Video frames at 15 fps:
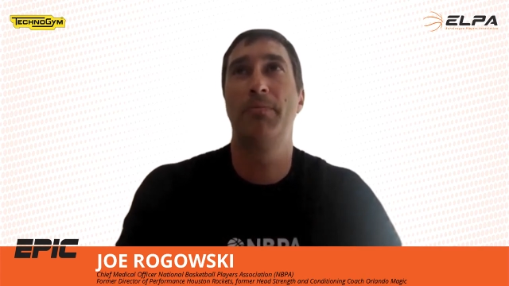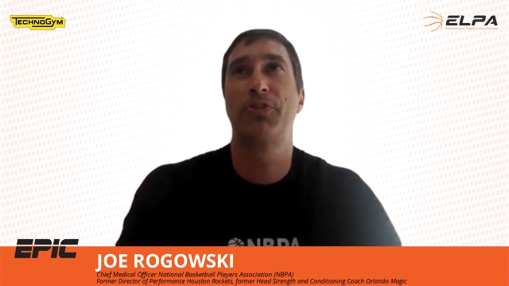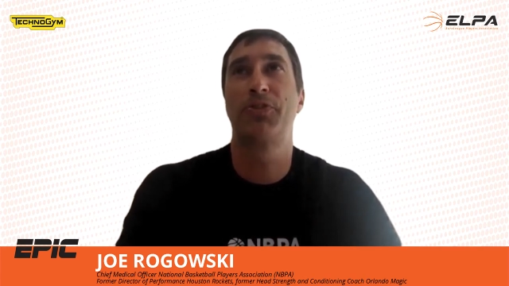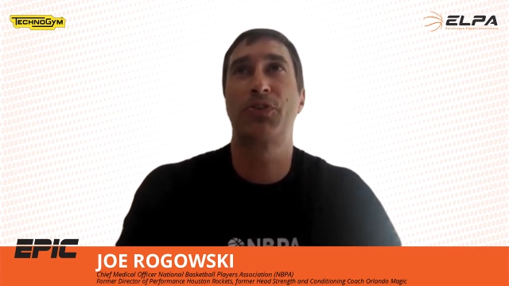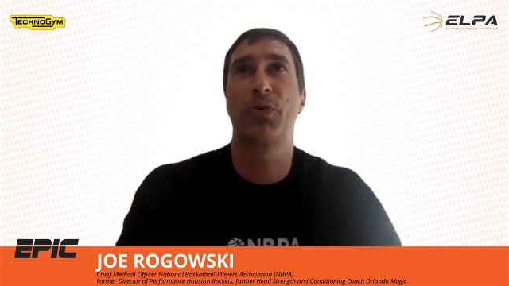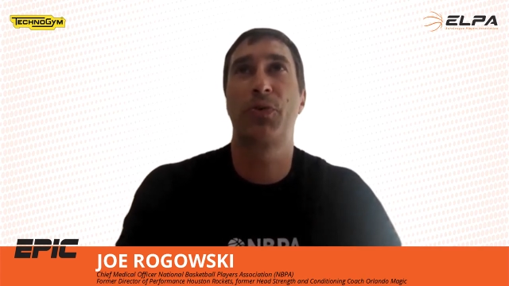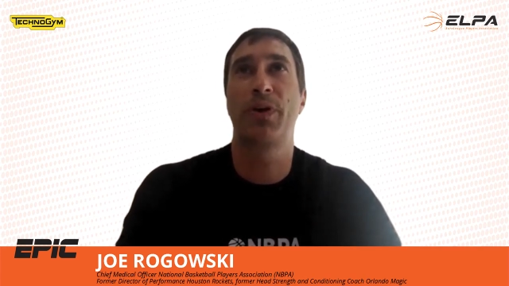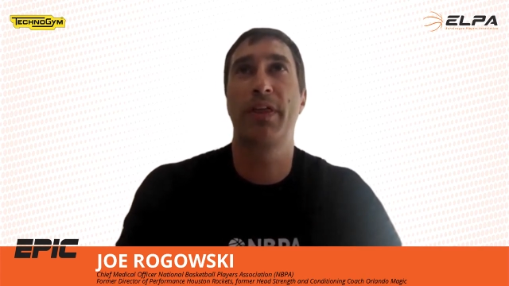
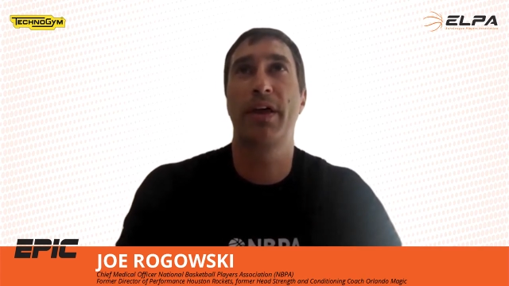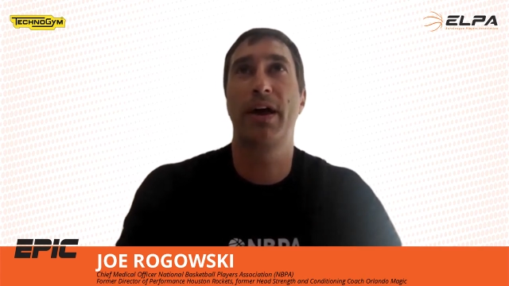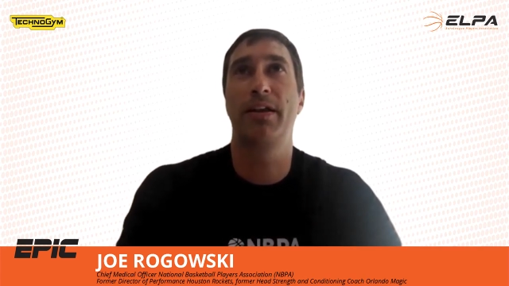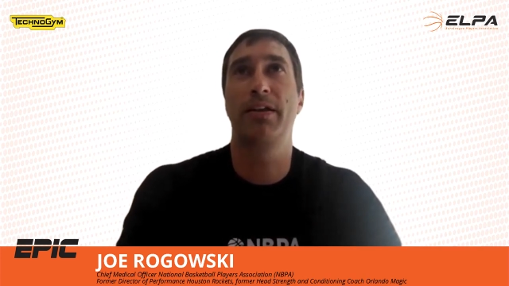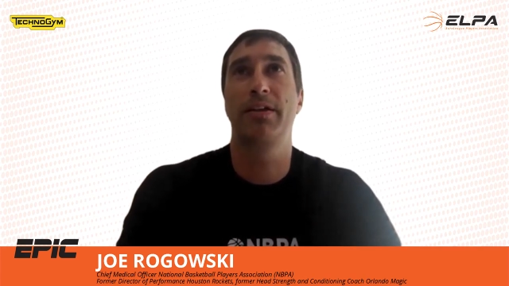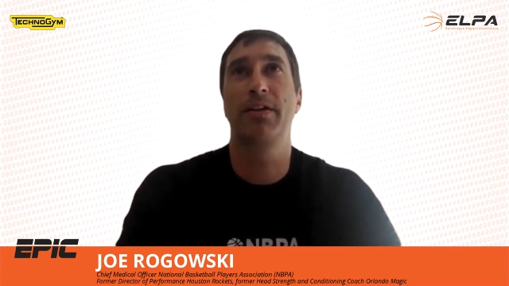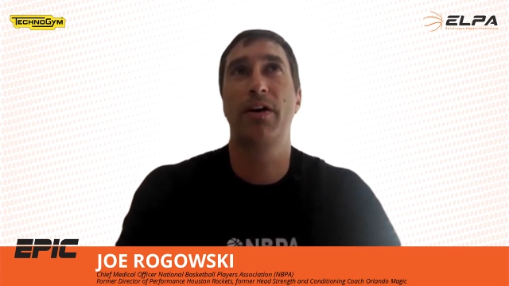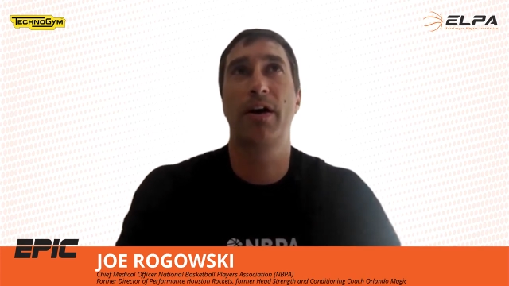story
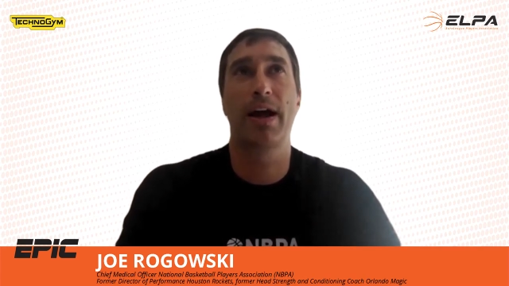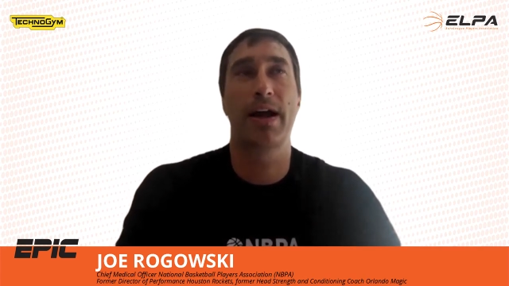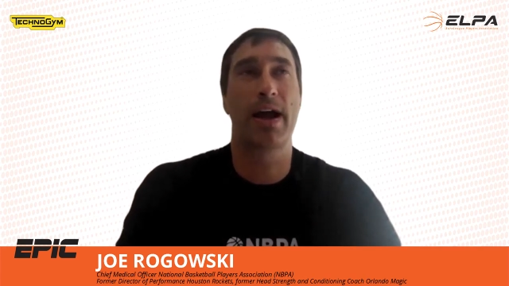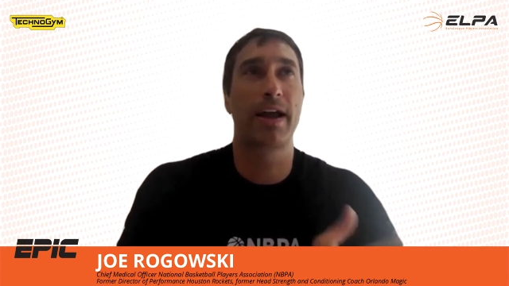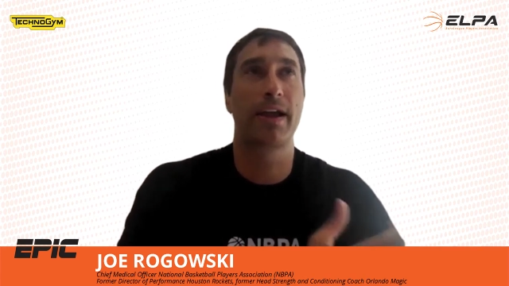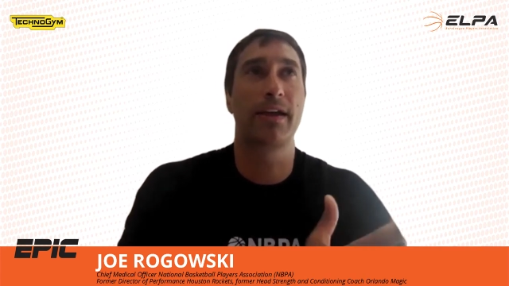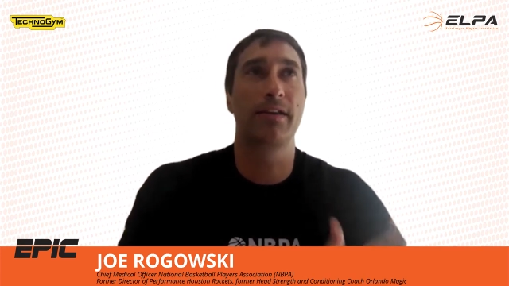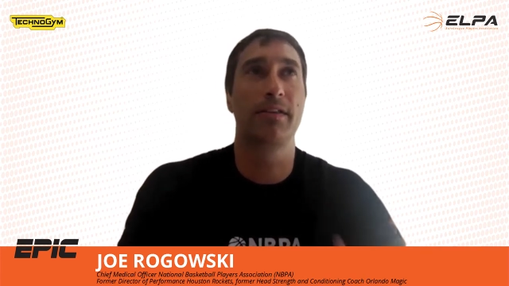that, you know,
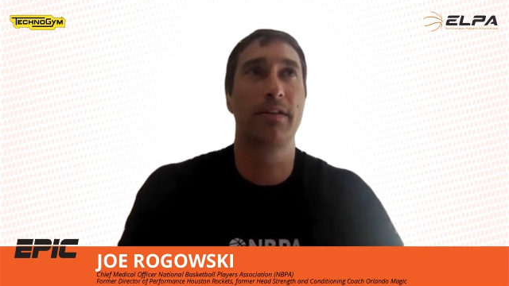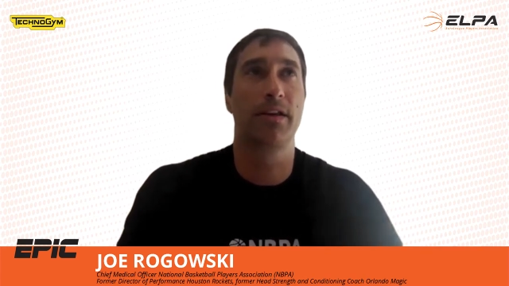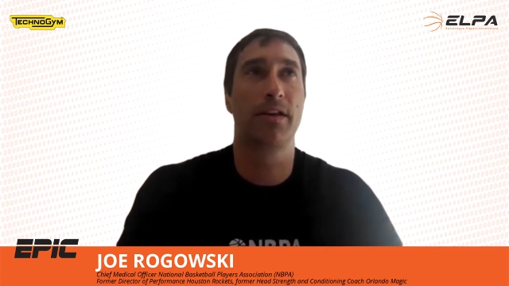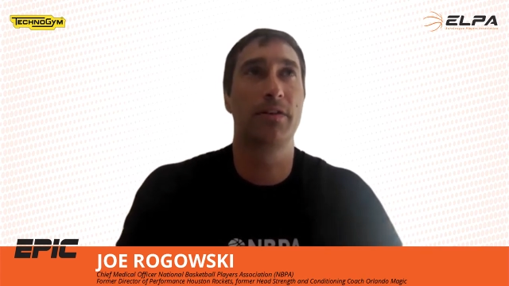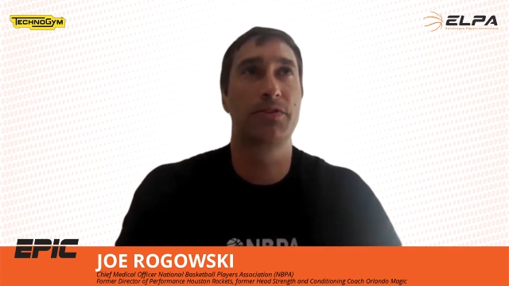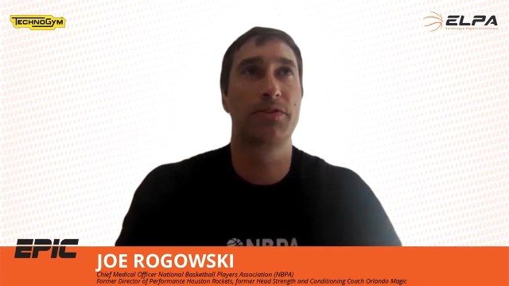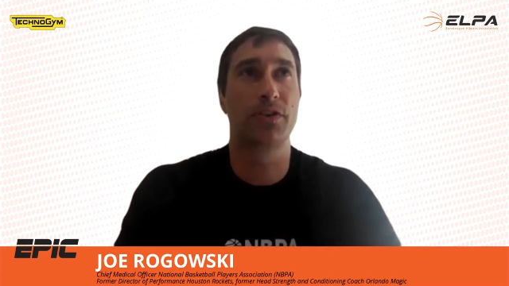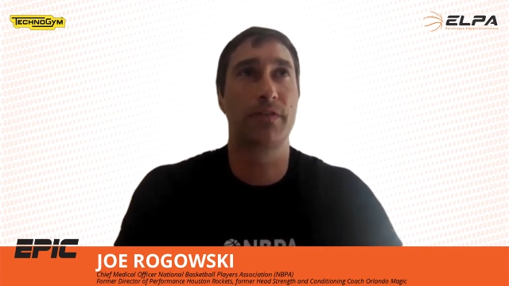I could, you
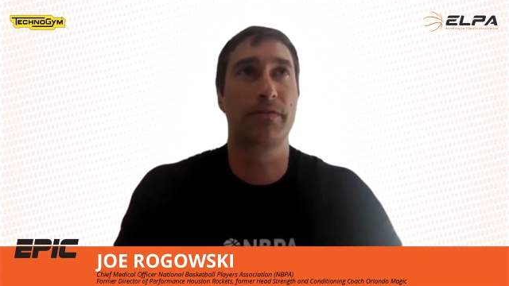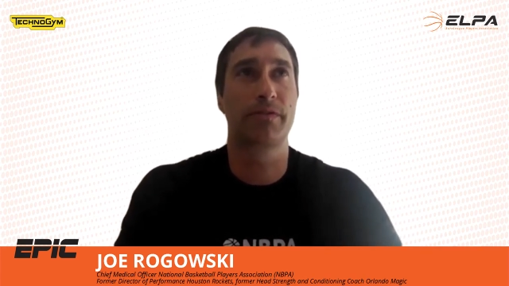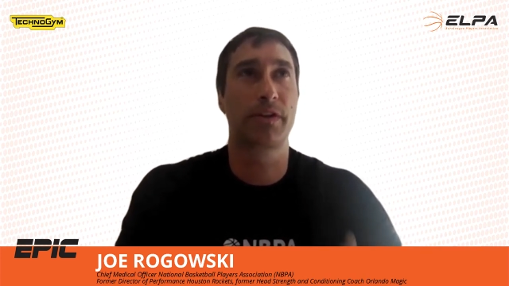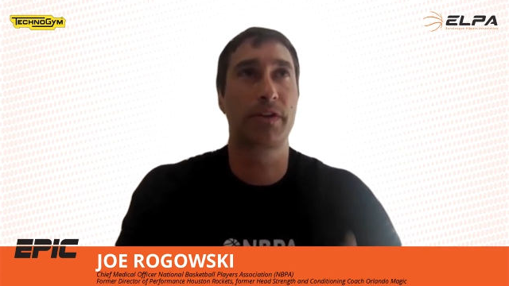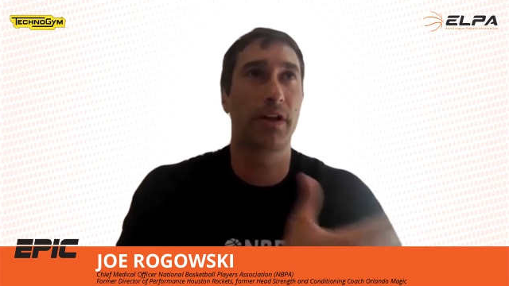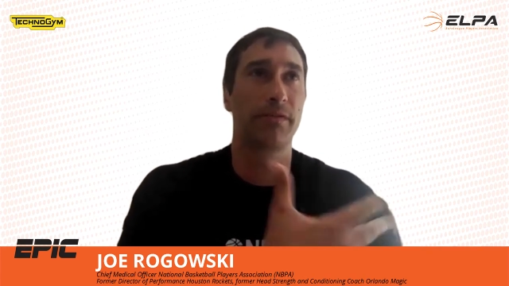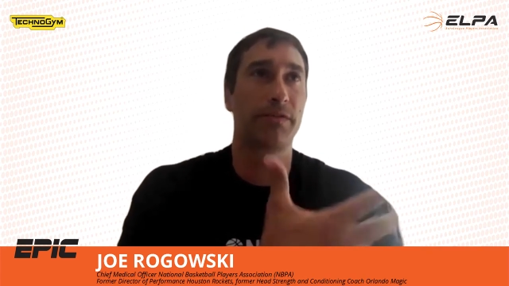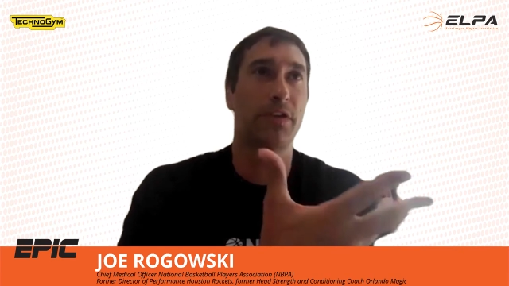know, sort of
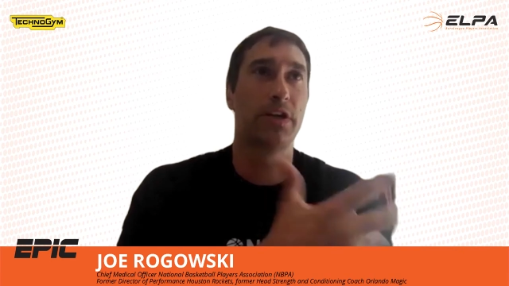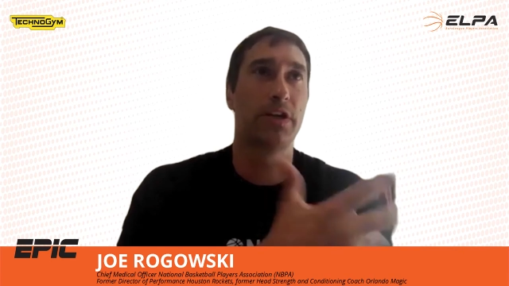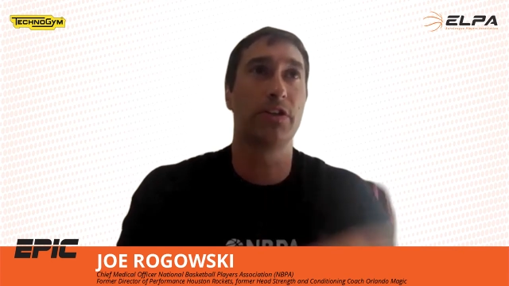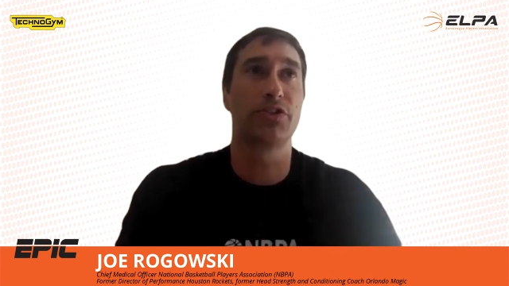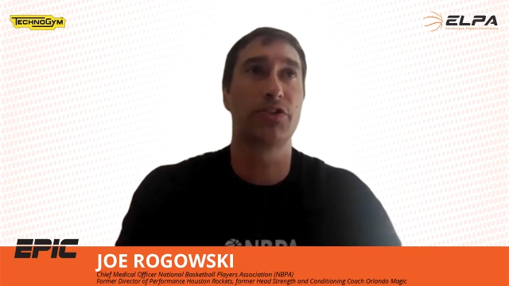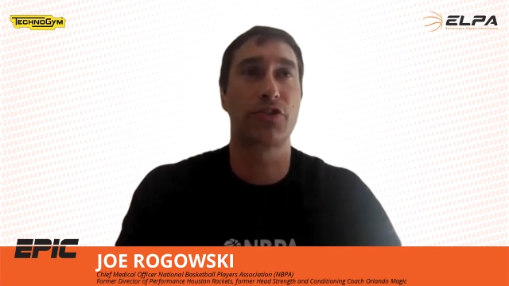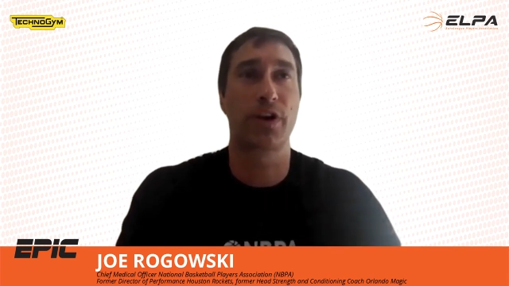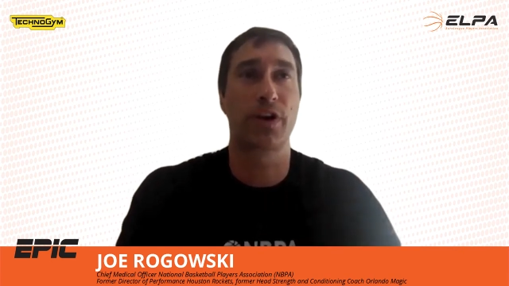give to
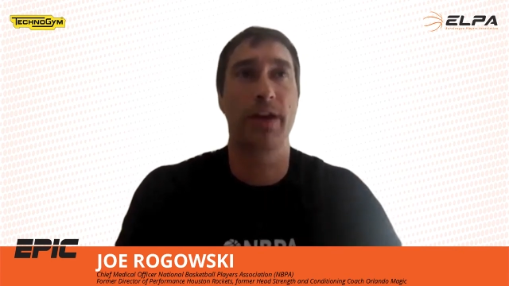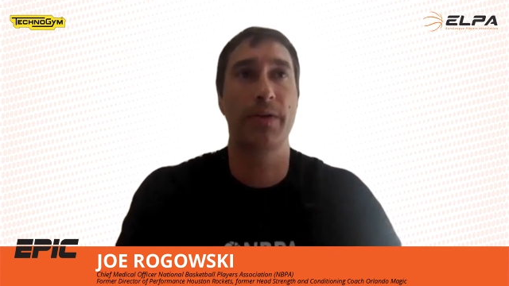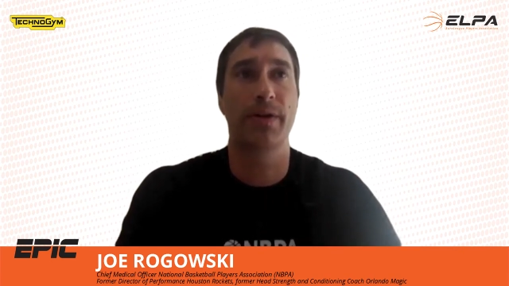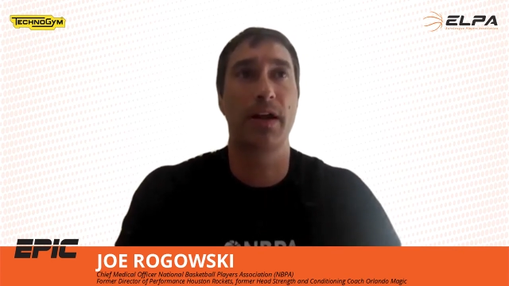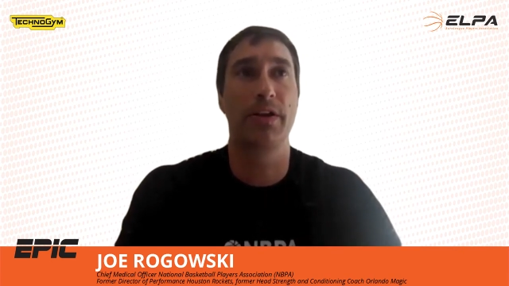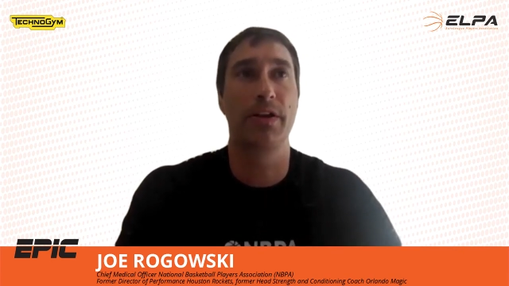illustrate,